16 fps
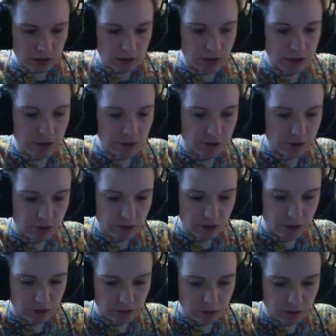These can
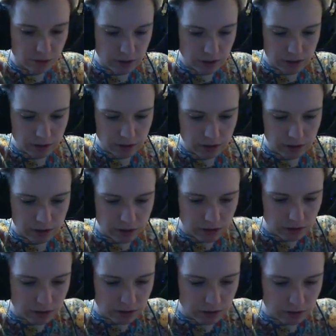go in
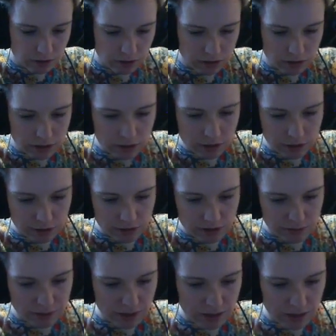the
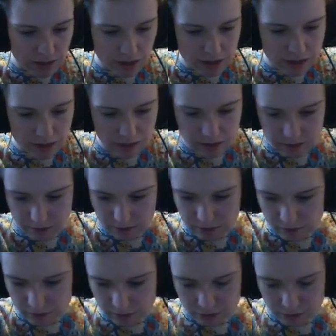ETB
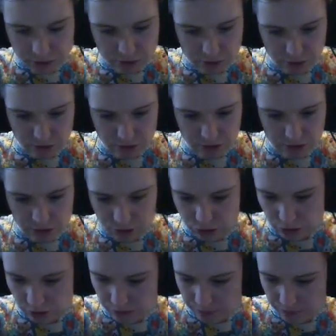for
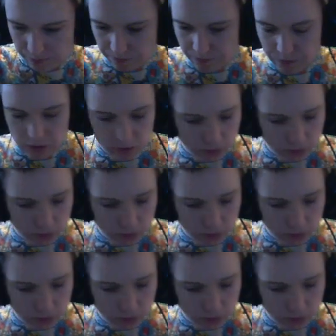storage. Oh,